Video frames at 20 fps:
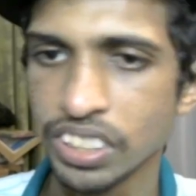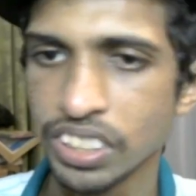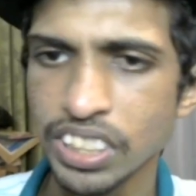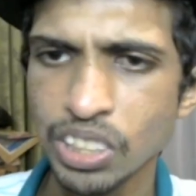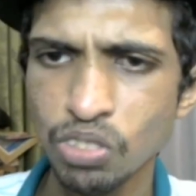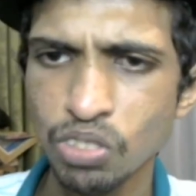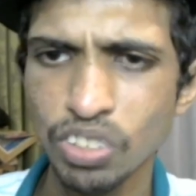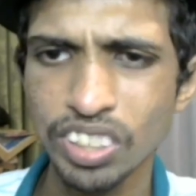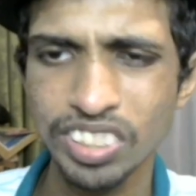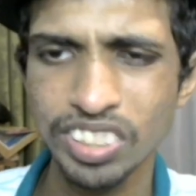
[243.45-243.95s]

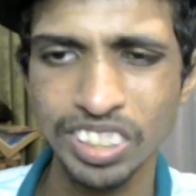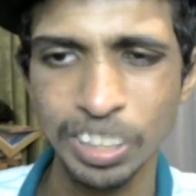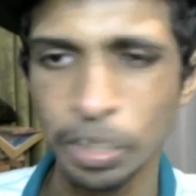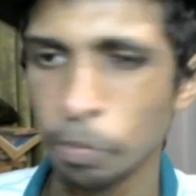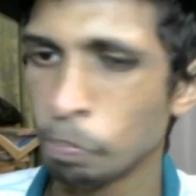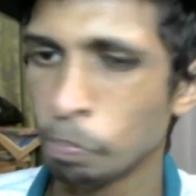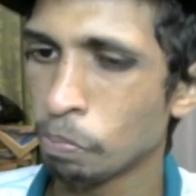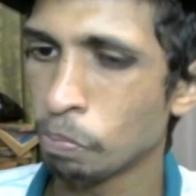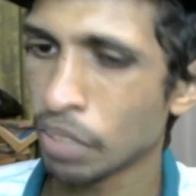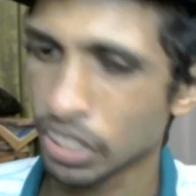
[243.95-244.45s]
This was
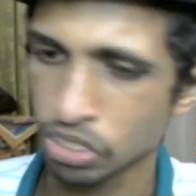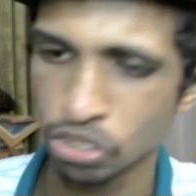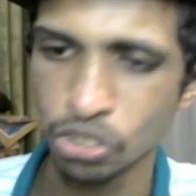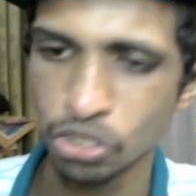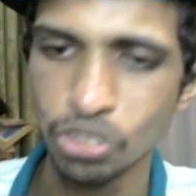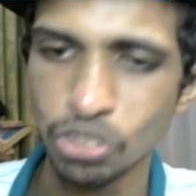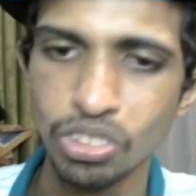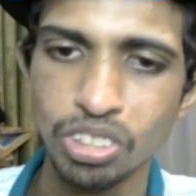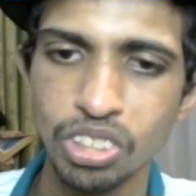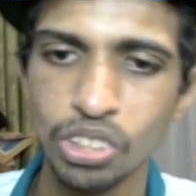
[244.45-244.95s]
much
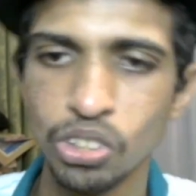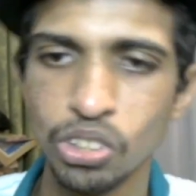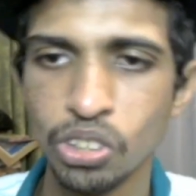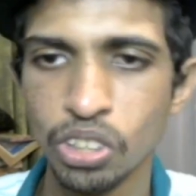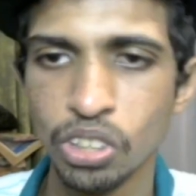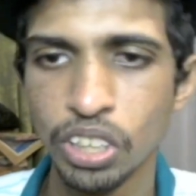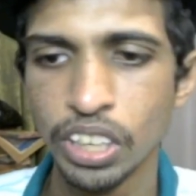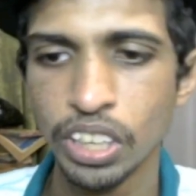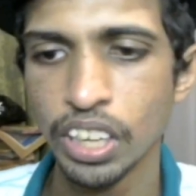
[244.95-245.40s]
too slow.